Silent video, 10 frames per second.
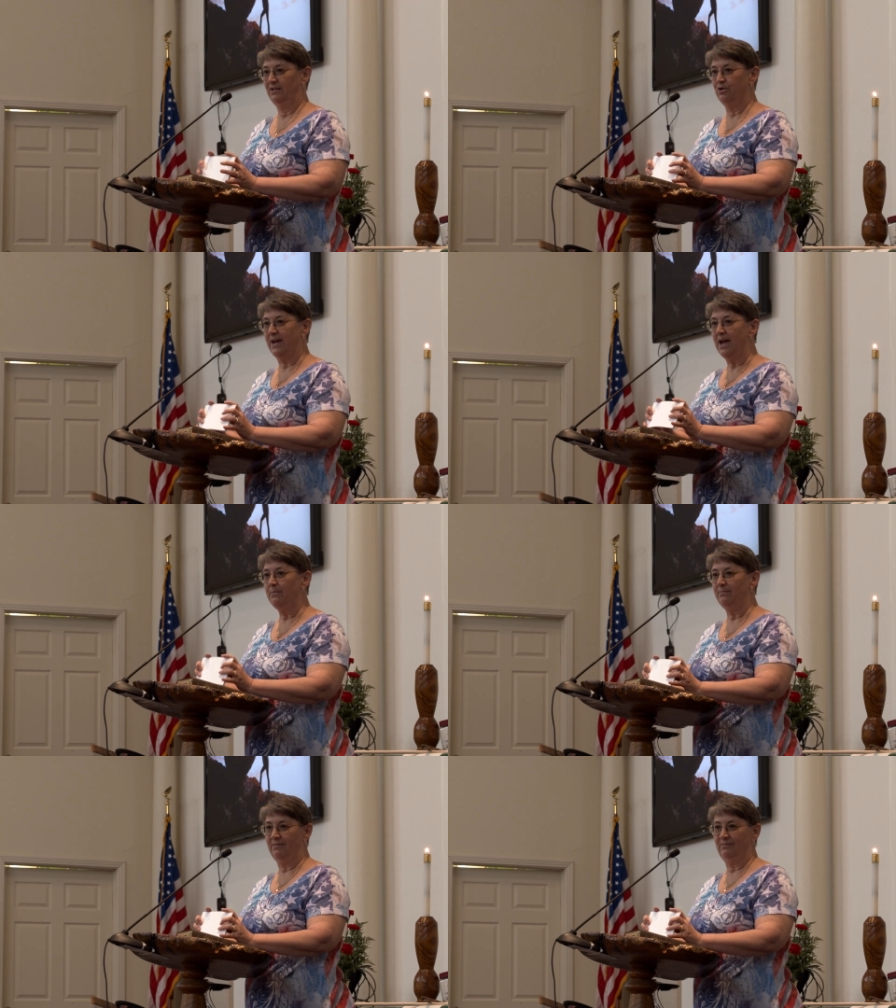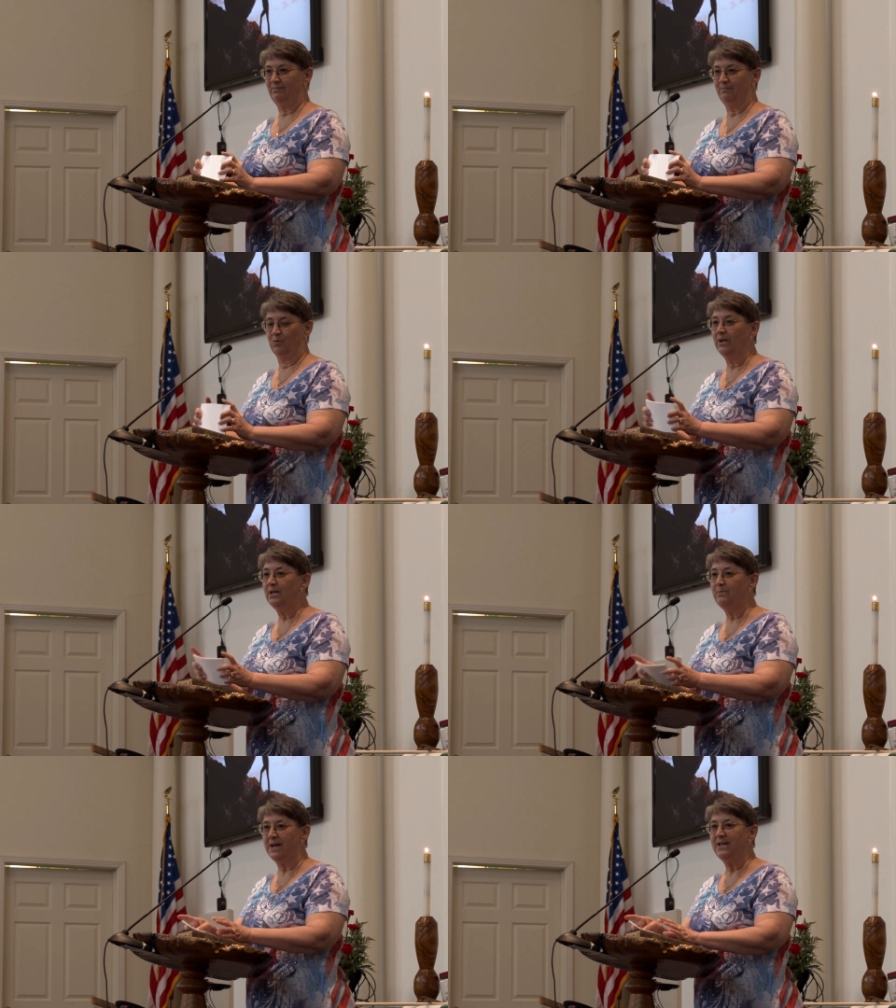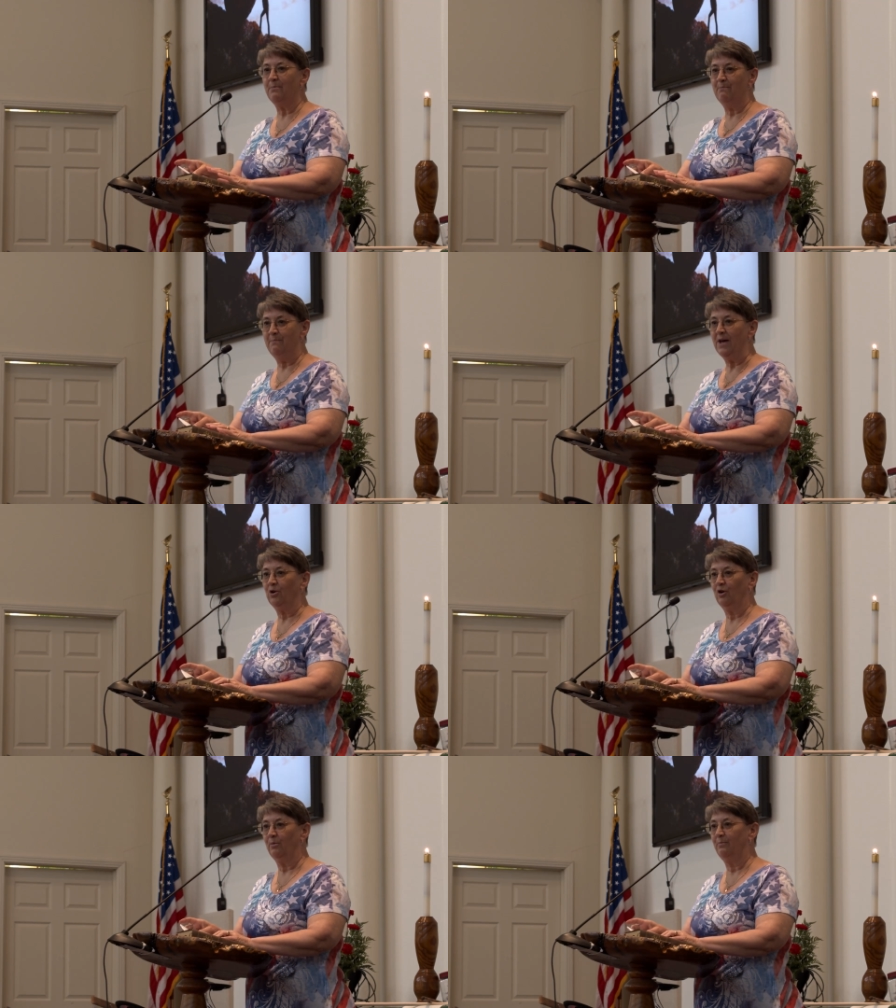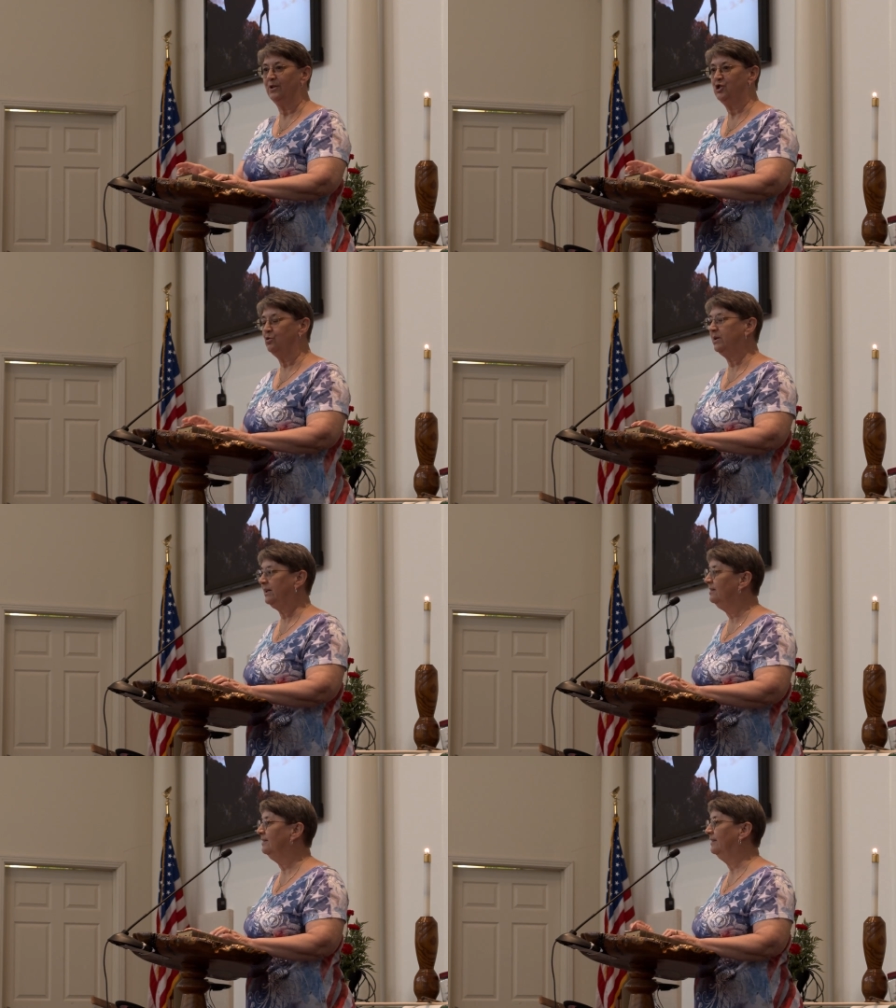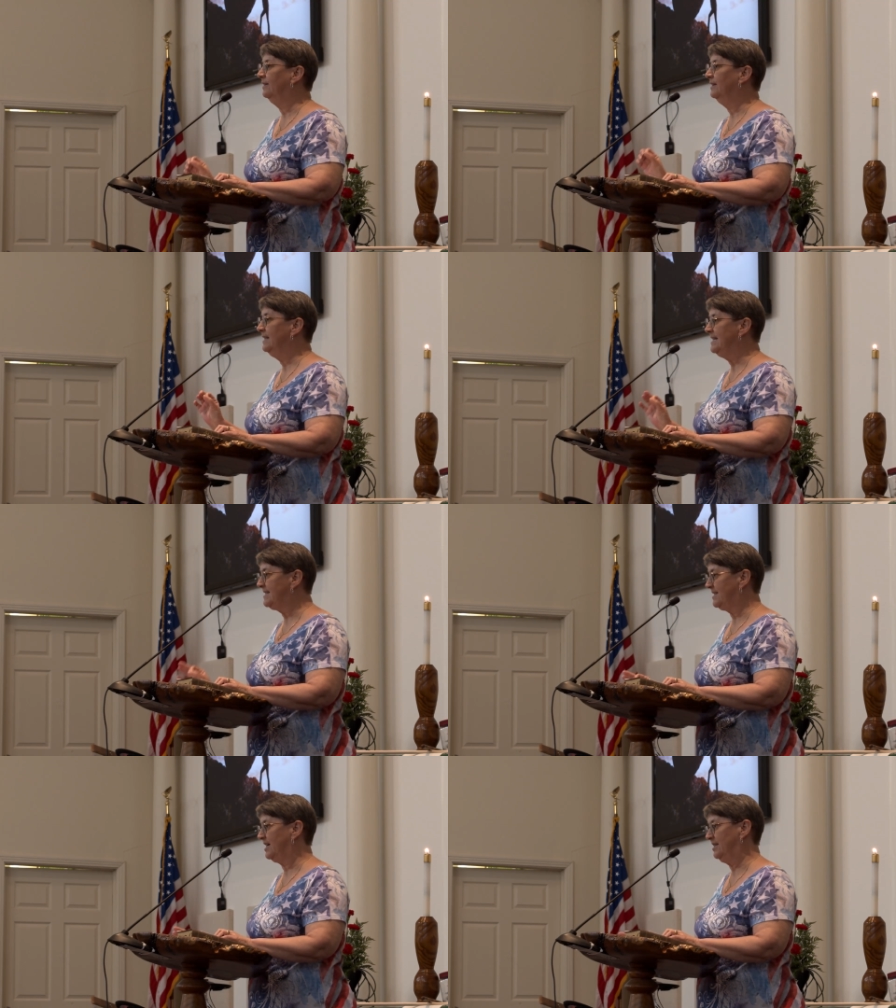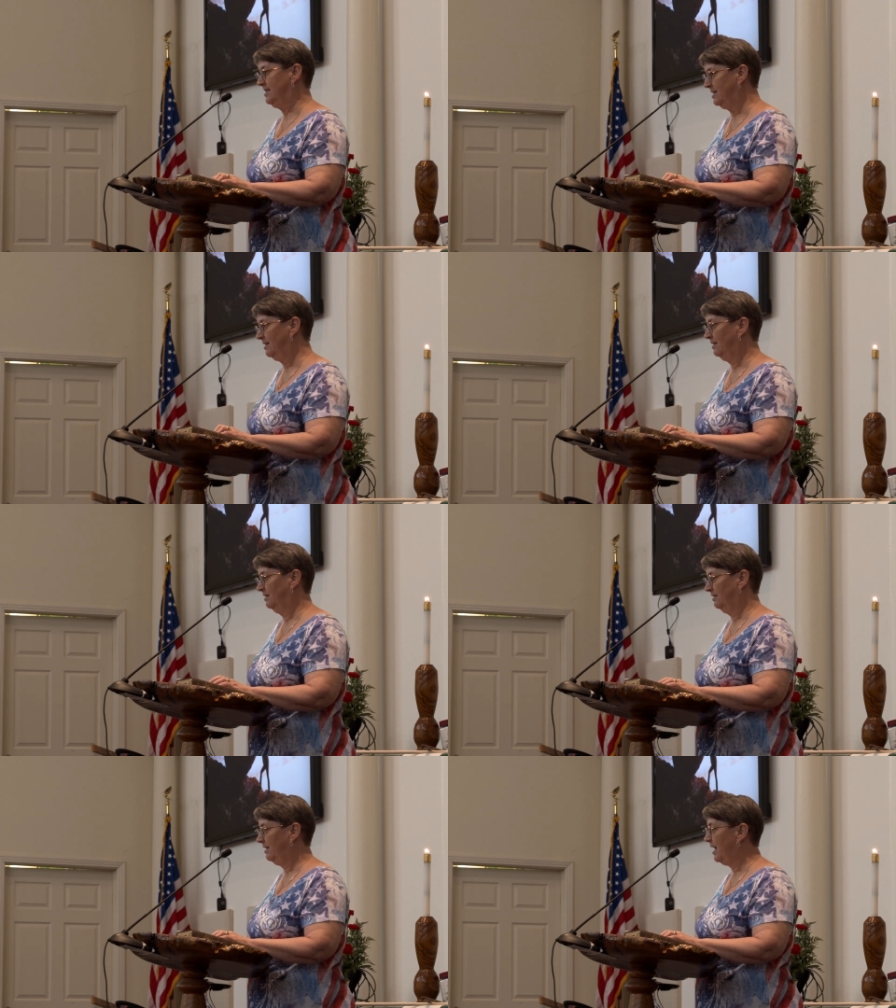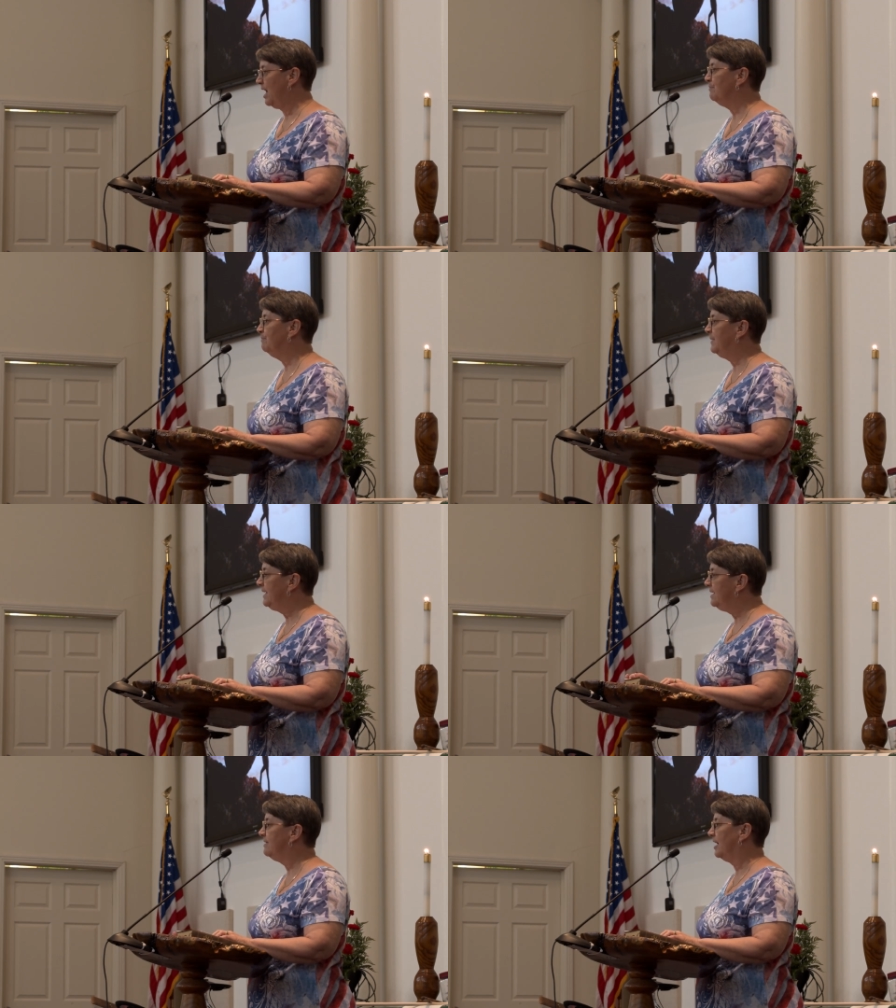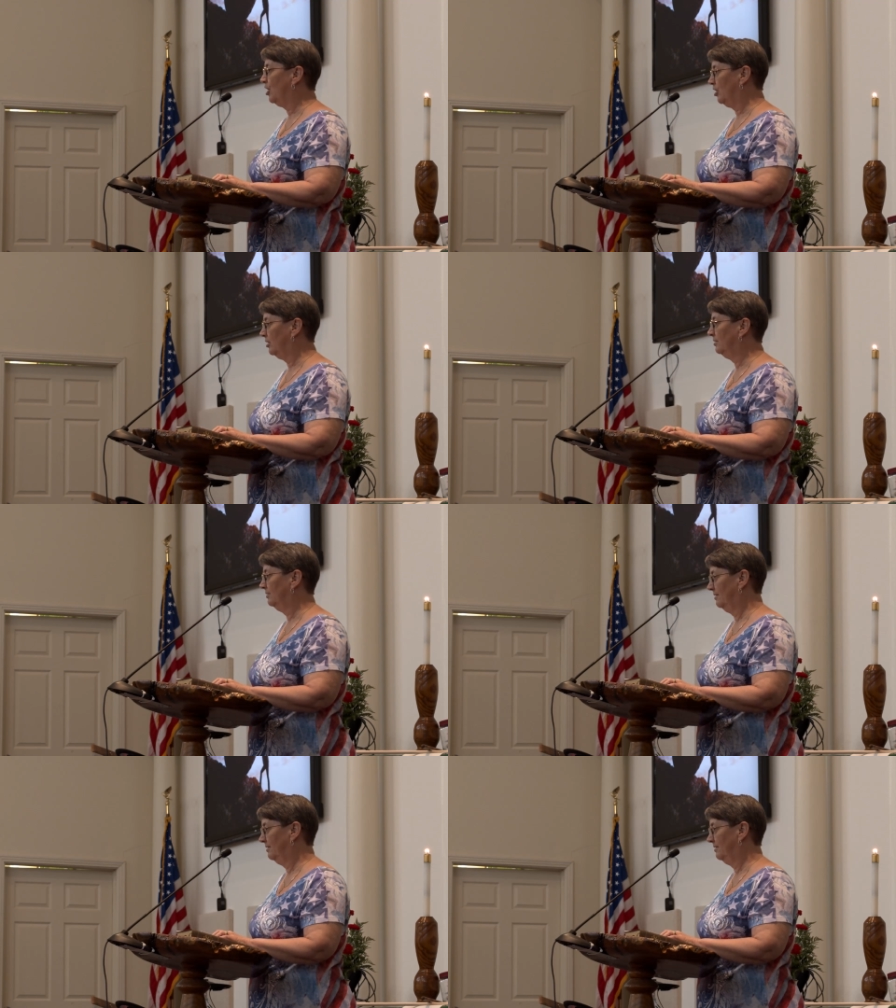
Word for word: You can't really make it better, but you can listen and be there.